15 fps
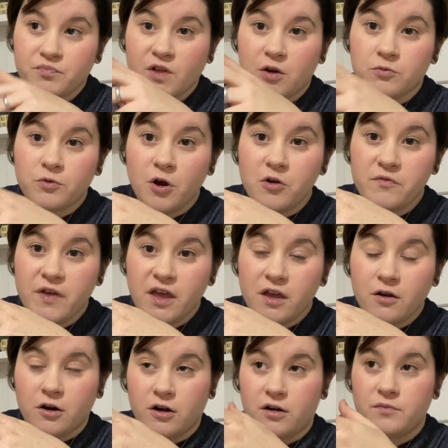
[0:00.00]

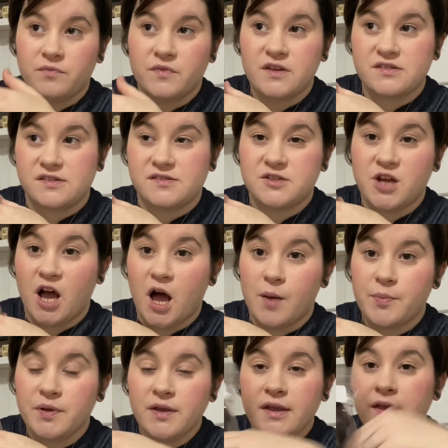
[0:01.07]
roving, or this is
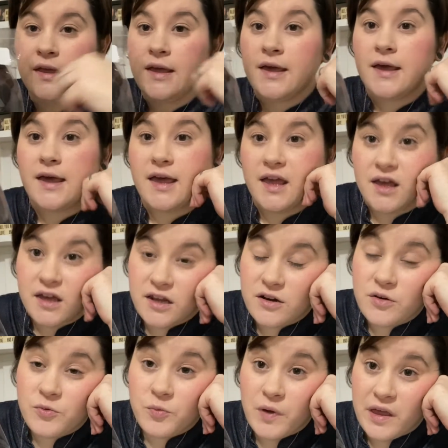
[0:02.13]
top,
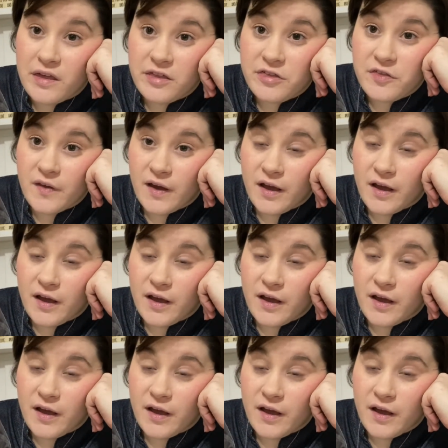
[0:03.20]
and with